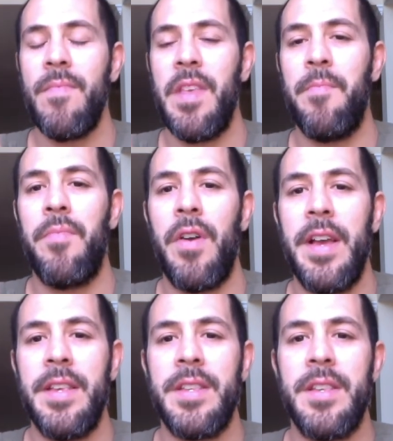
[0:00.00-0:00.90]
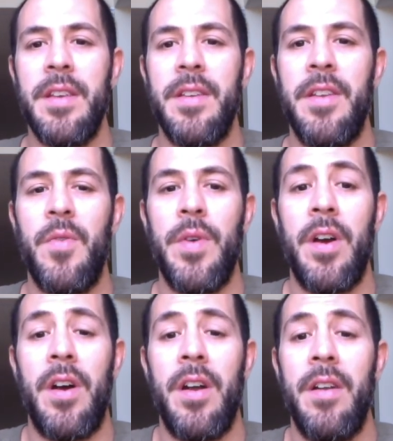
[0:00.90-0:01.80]
embrace, we
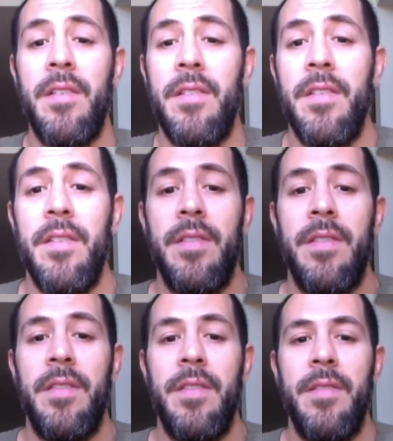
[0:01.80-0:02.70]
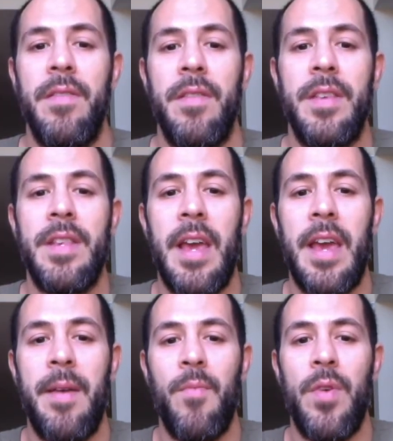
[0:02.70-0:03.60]
are the
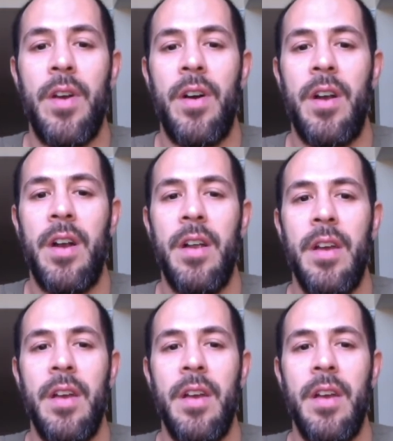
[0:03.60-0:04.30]
same, we are,